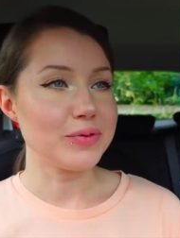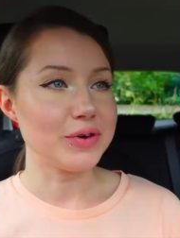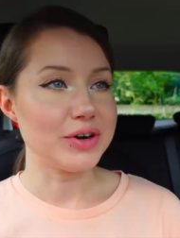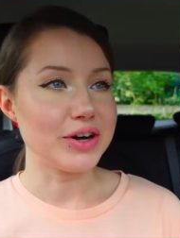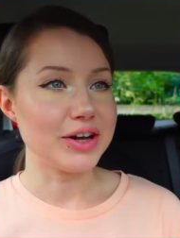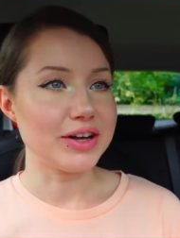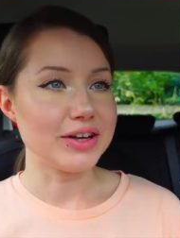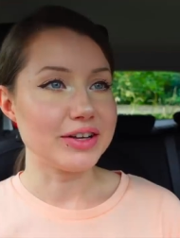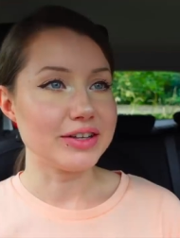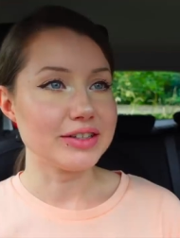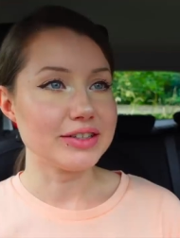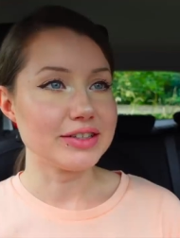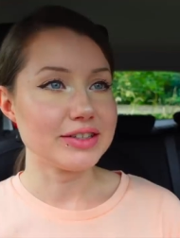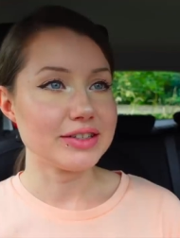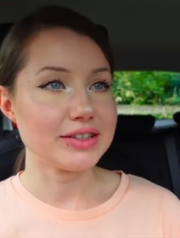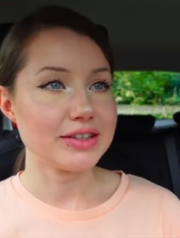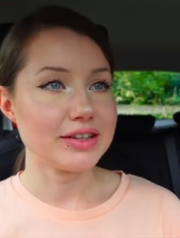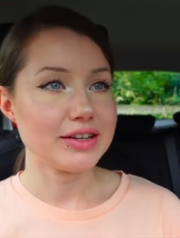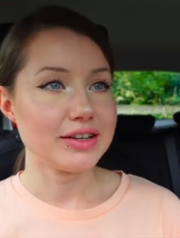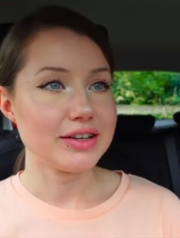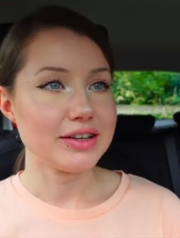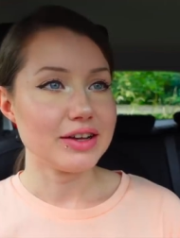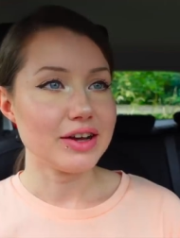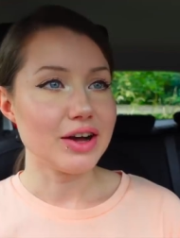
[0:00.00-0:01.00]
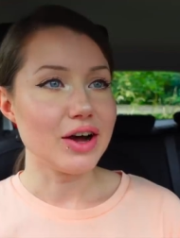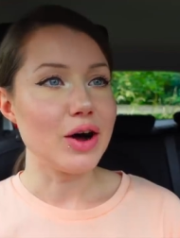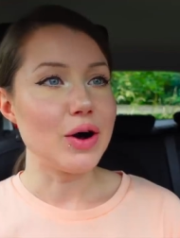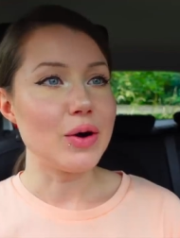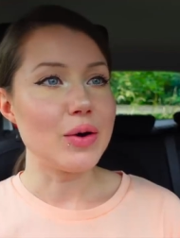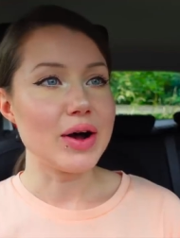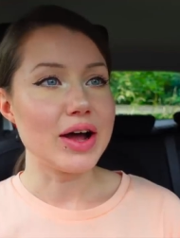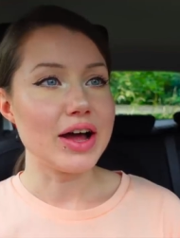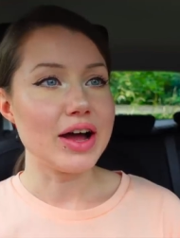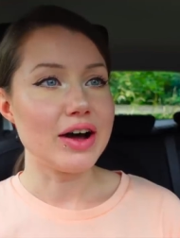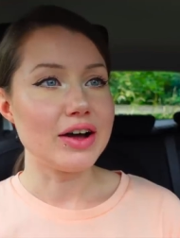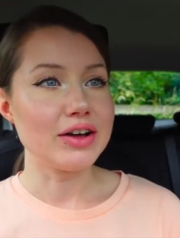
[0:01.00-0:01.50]
What else? Oh,
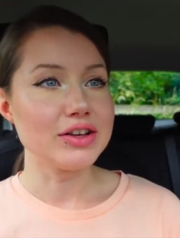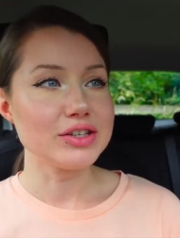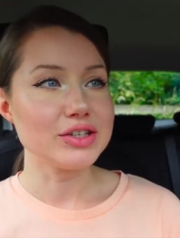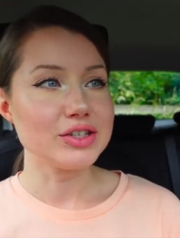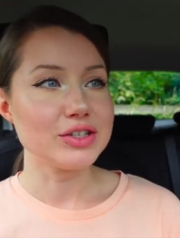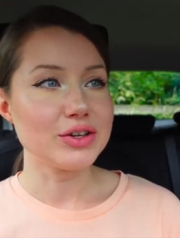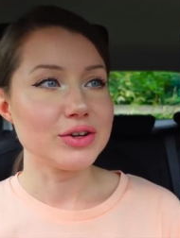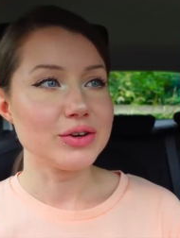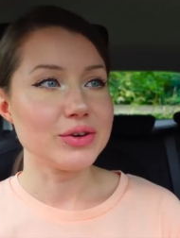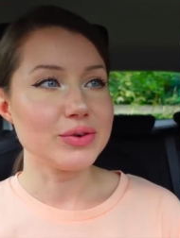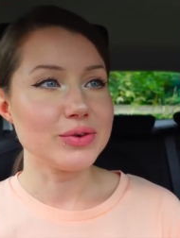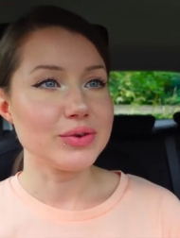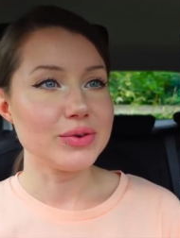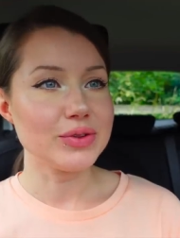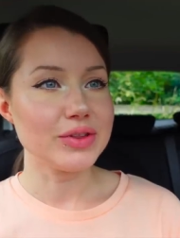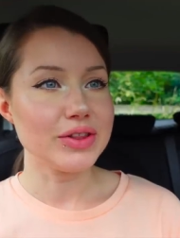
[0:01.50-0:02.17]
I also,